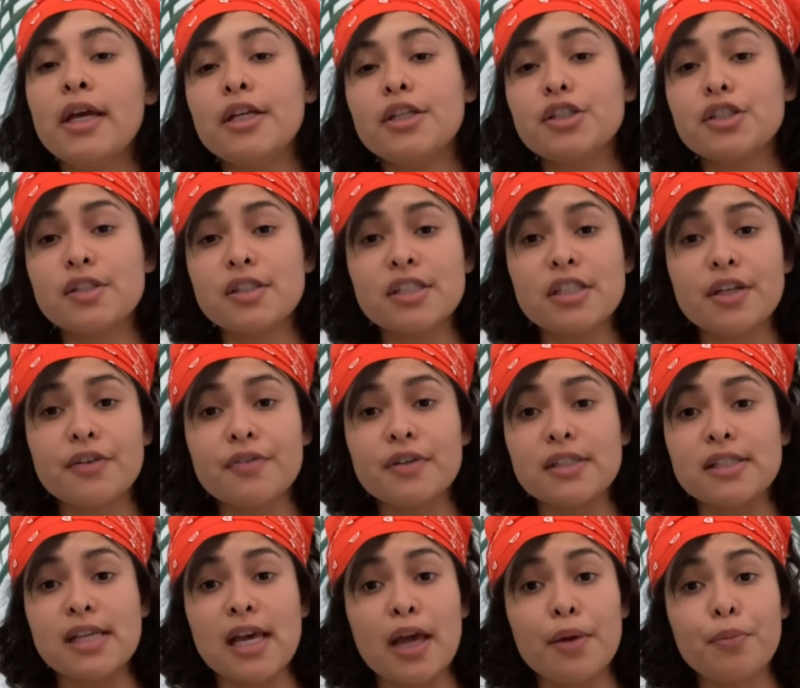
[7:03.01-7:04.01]
It's just a
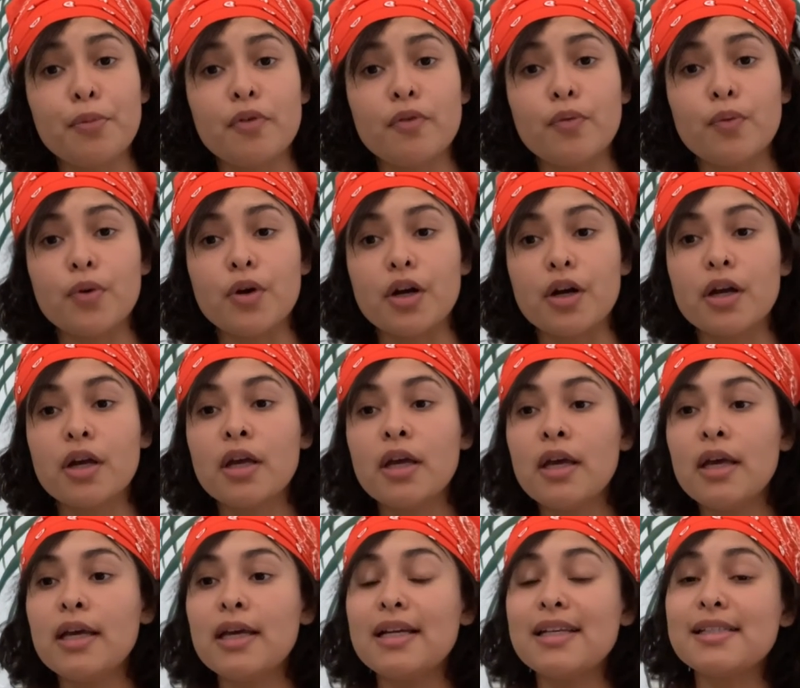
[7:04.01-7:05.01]
different type of work.
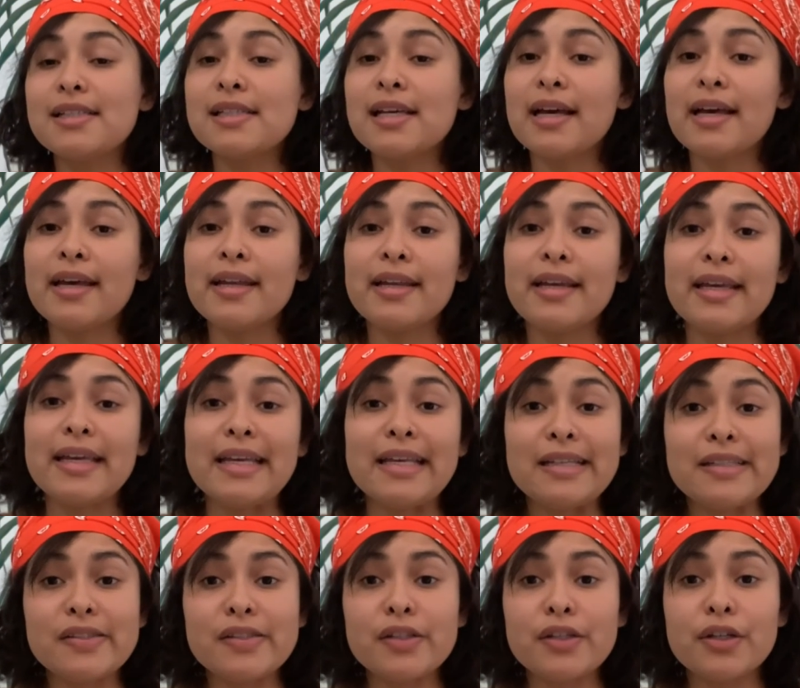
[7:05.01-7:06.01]
It's not any
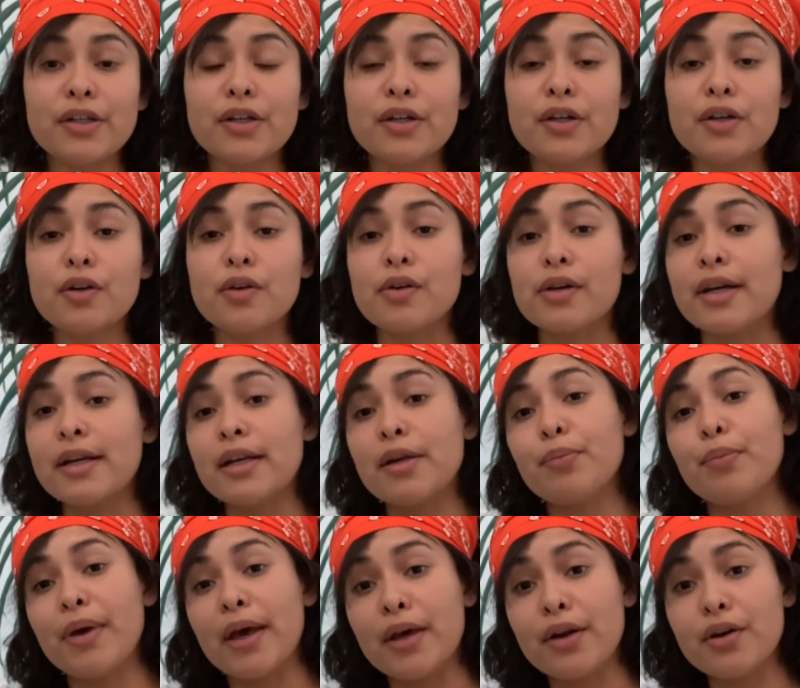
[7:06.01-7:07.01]
easier or any
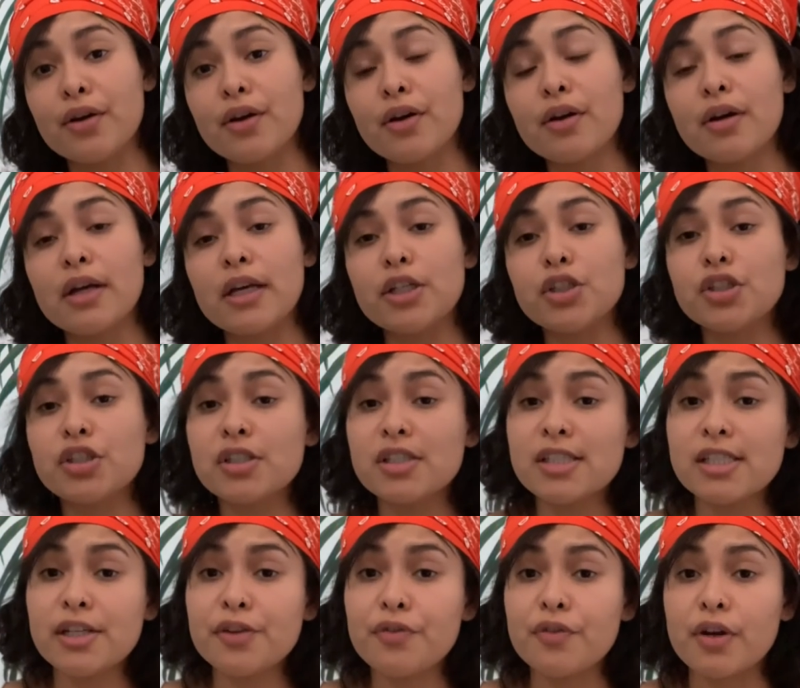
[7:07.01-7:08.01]
better. It's
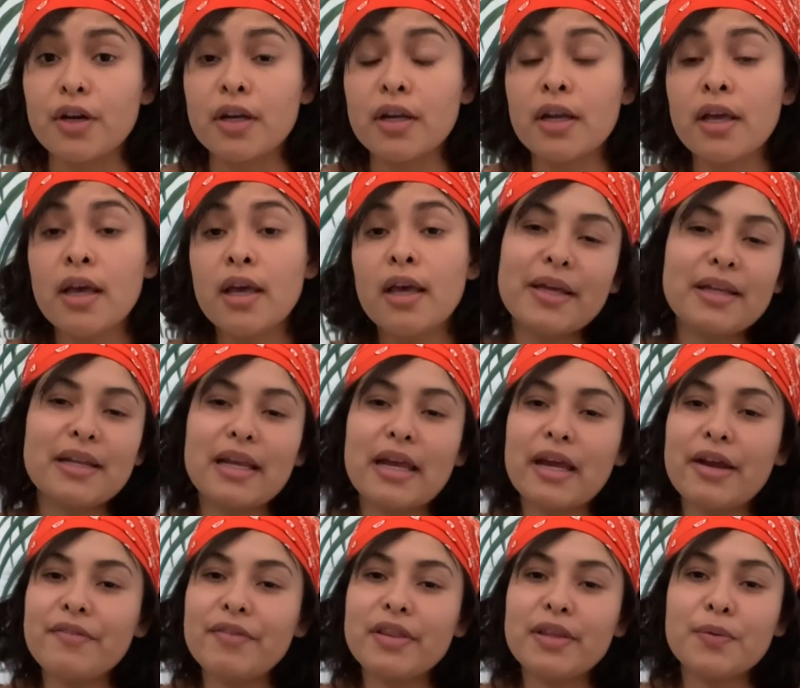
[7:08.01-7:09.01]
just different. But
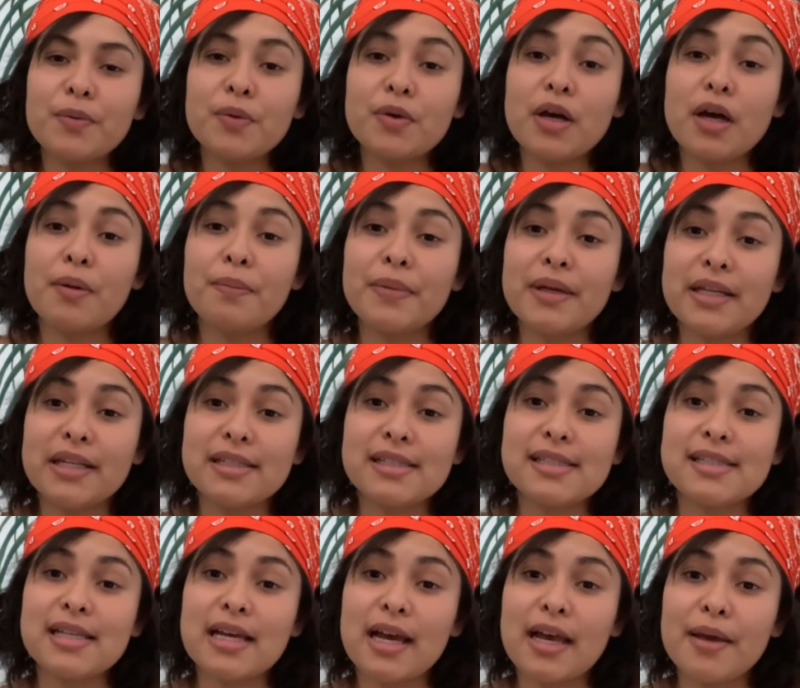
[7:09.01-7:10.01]
everything will come in
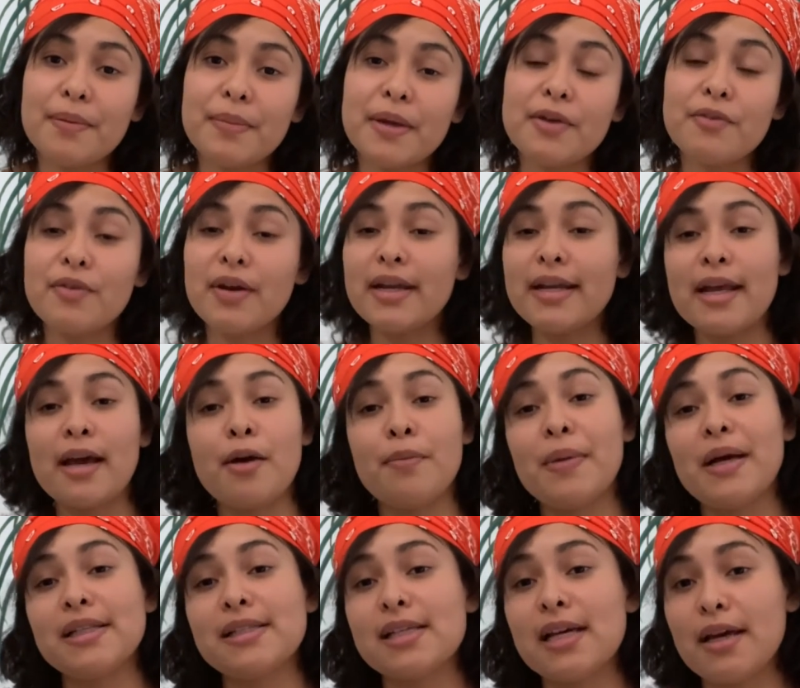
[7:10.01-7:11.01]
its time. And right now
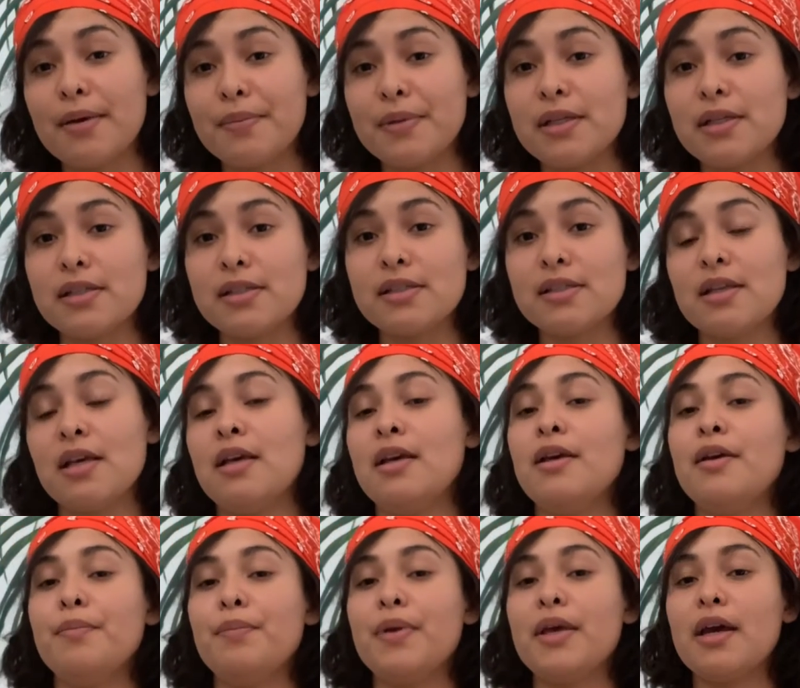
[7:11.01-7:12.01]
my time is
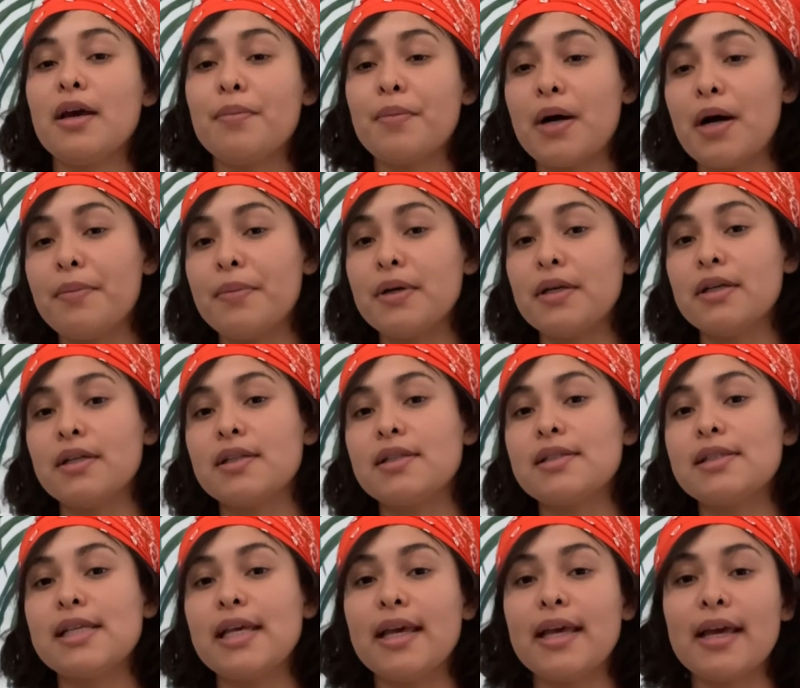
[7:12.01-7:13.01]
being a mama,
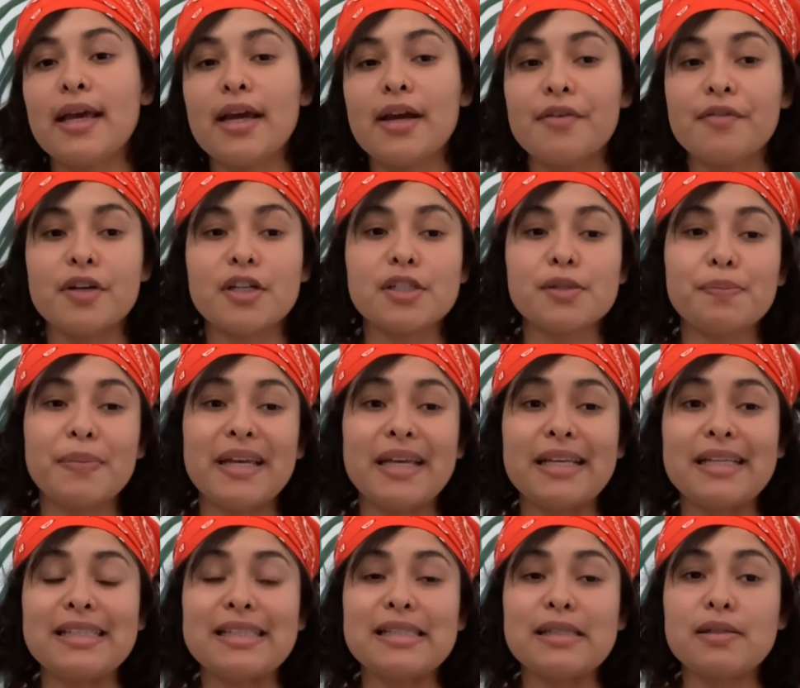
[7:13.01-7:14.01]
taking care of our
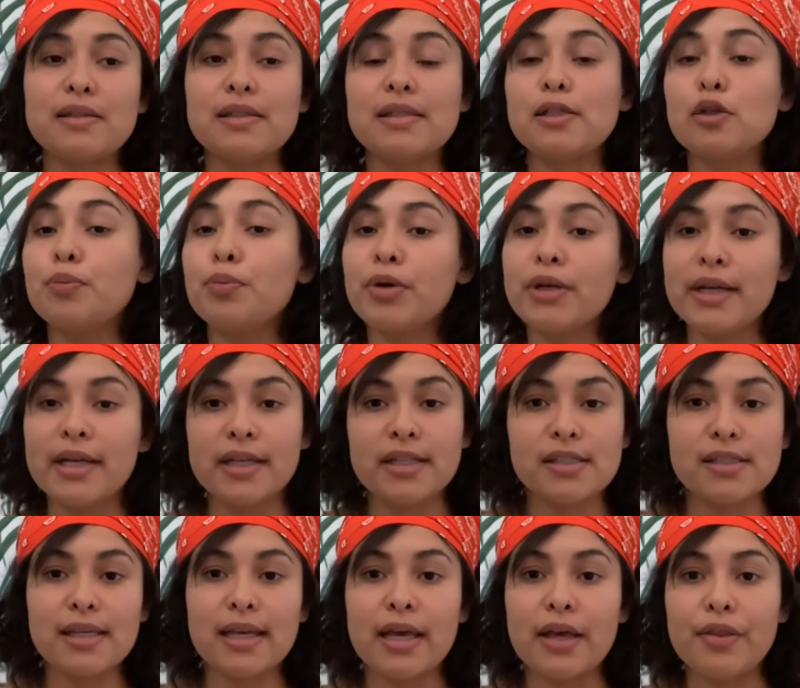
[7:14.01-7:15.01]
space, still putting
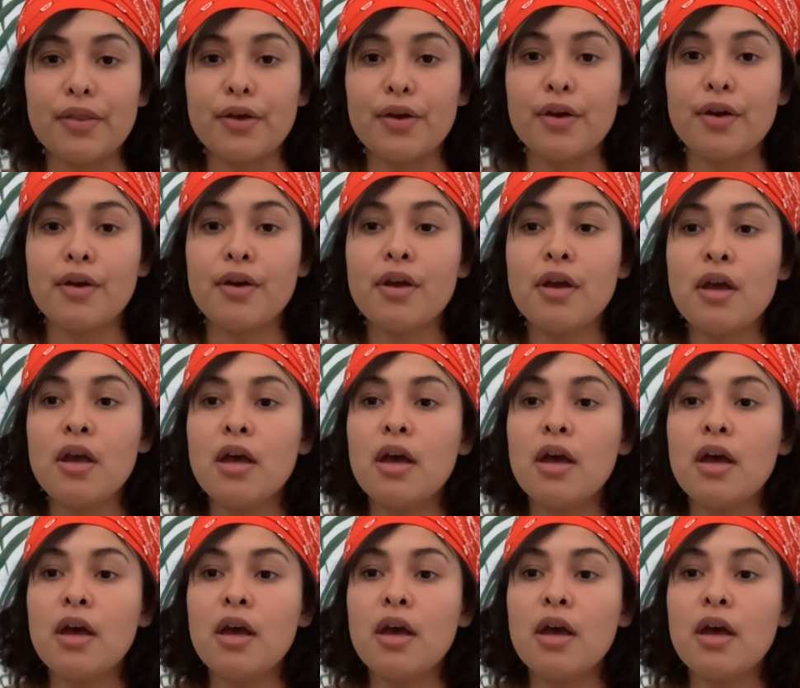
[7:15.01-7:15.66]
it together.